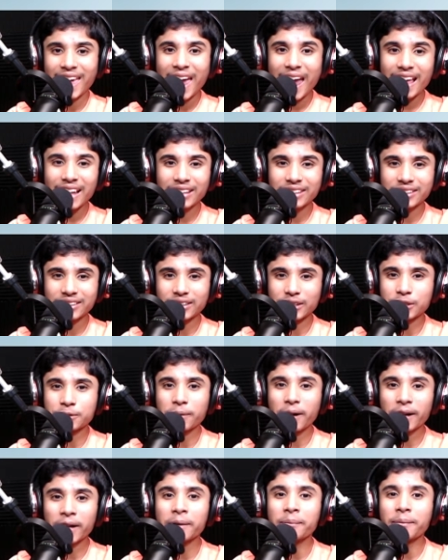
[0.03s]
Hey listeners,
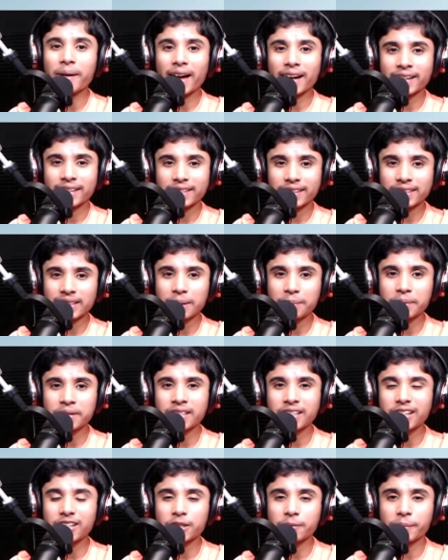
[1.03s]
welcome back. This
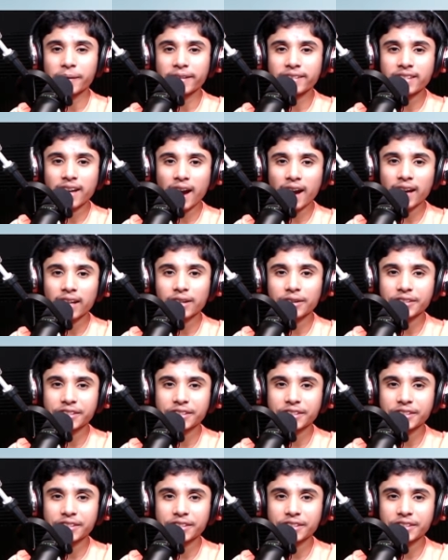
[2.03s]
episode is Spectacular